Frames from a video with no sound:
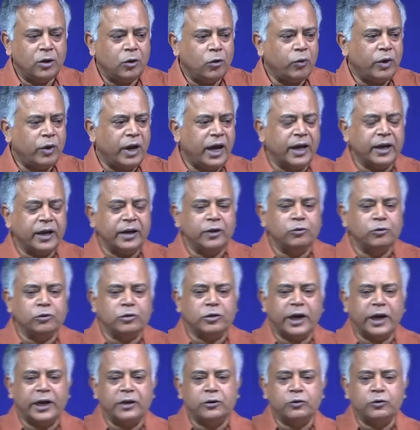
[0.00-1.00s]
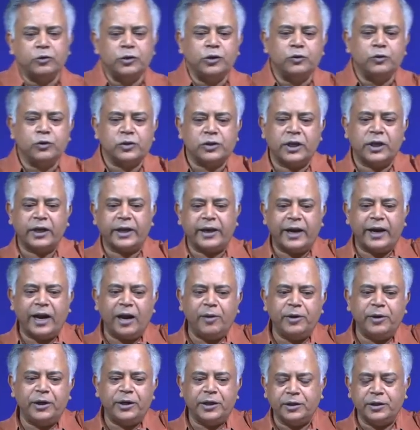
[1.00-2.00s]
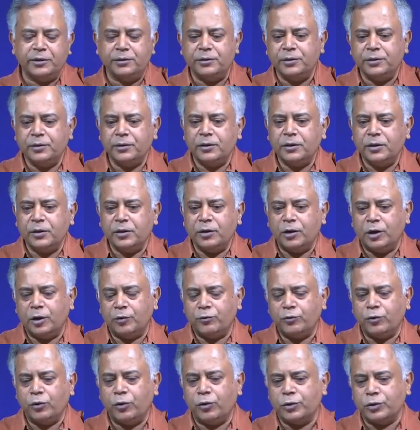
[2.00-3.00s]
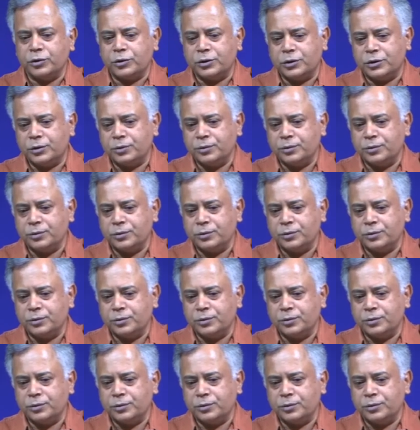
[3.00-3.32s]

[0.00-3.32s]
where you try to use the gravity force